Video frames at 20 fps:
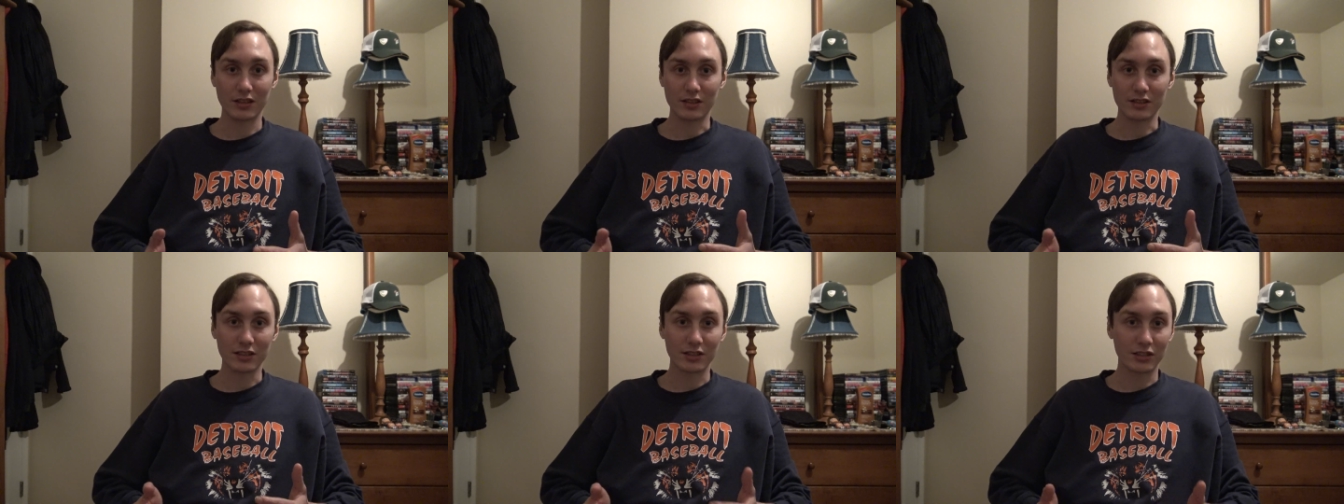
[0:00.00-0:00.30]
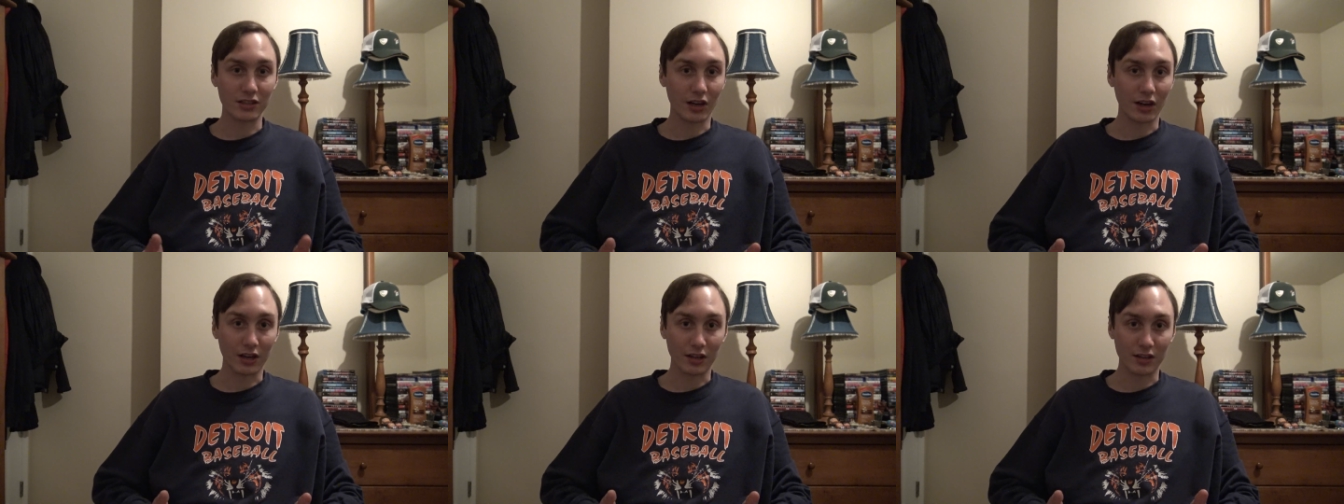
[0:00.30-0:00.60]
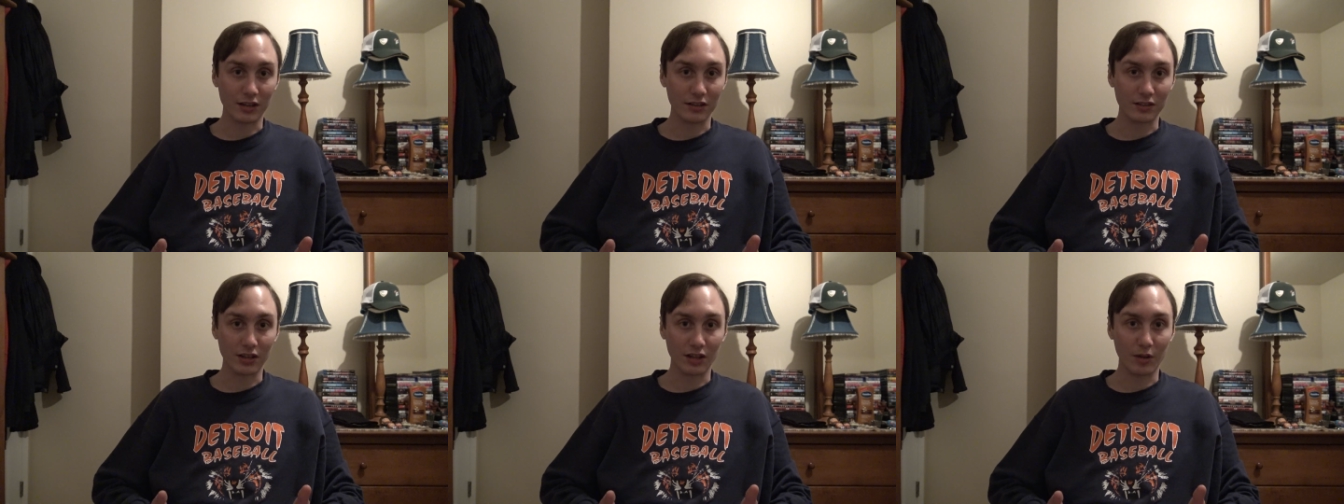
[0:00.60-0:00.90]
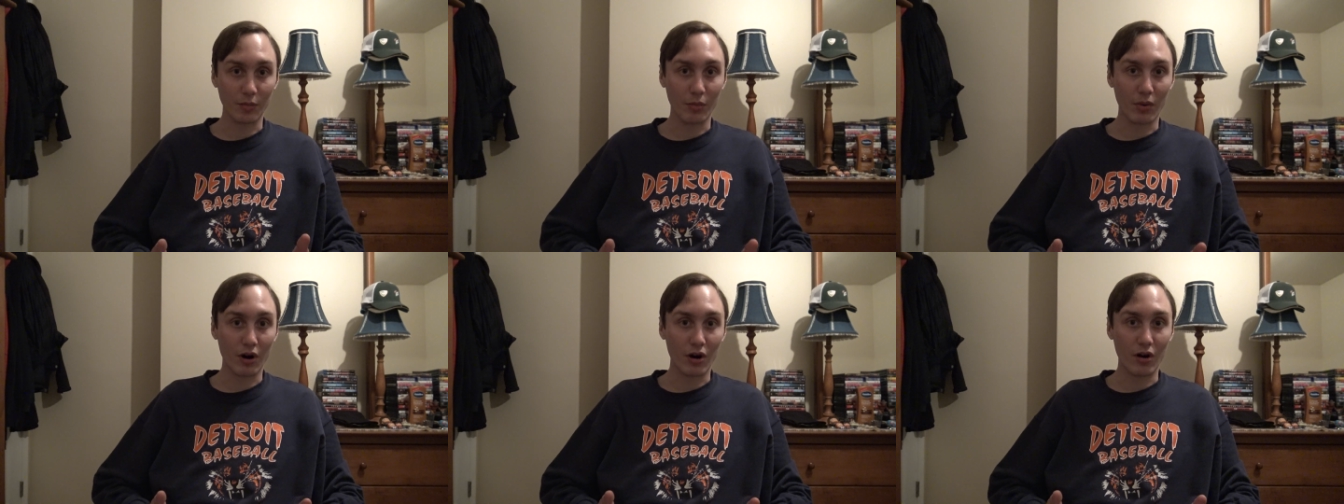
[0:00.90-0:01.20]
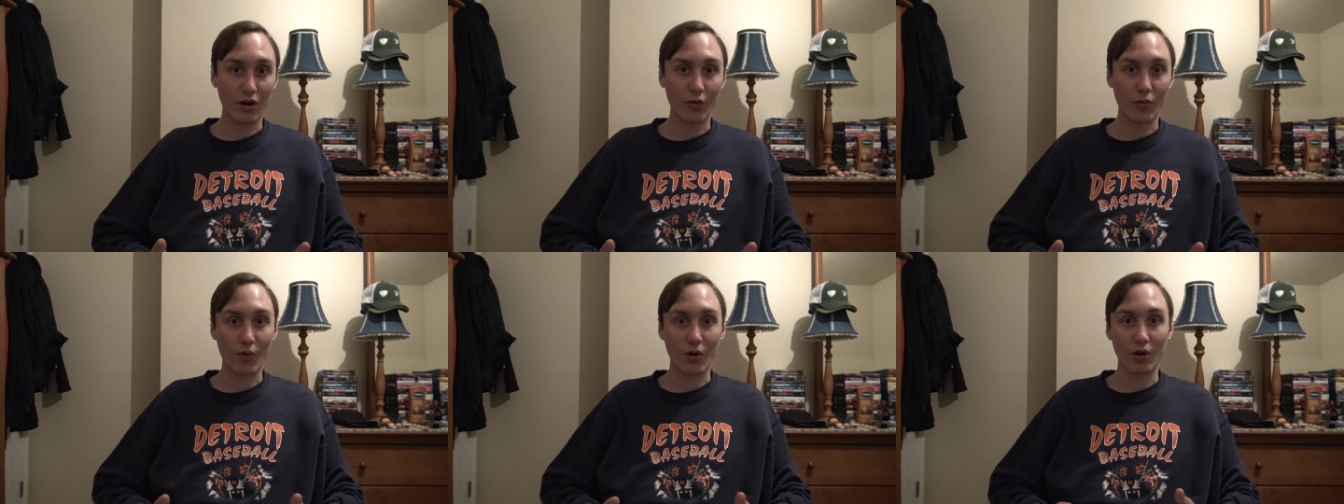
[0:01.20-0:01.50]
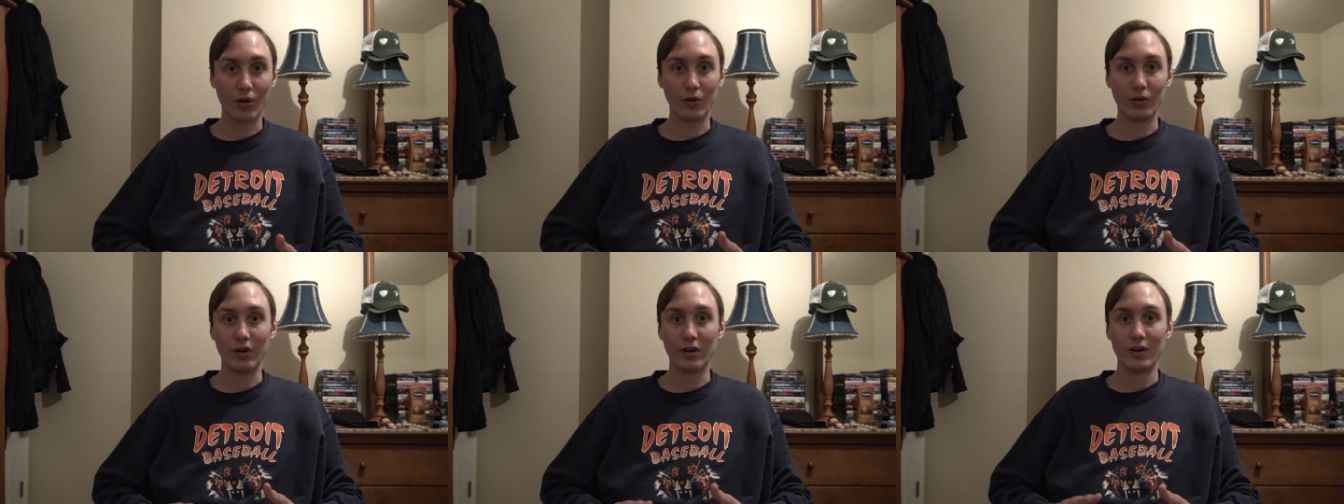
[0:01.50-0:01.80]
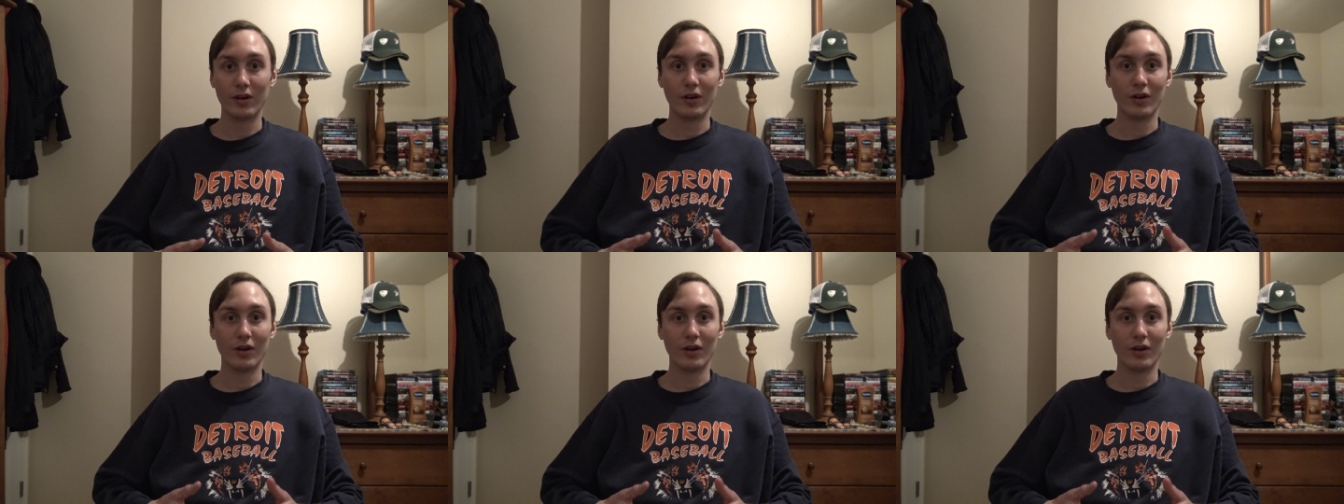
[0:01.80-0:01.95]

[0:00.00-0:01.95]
sucked into the Bong world,